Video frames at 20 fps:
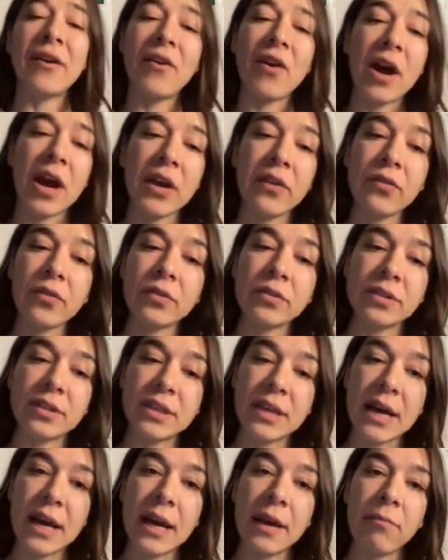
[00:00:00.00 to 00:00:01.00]
arrive on
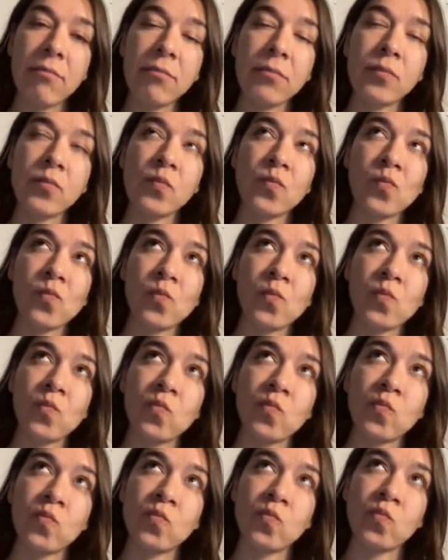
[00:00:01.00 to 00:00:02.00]
time,
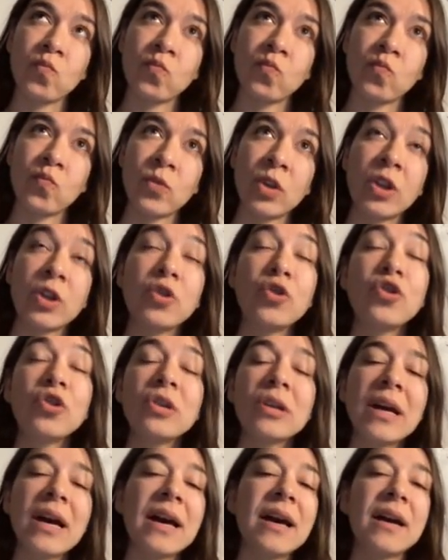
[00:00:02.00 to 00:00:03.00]

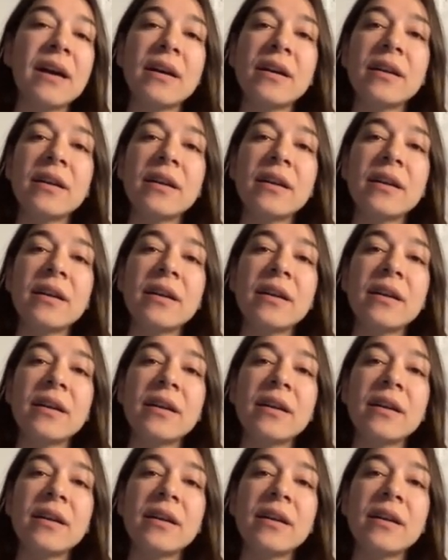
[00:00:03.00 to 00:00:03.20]
you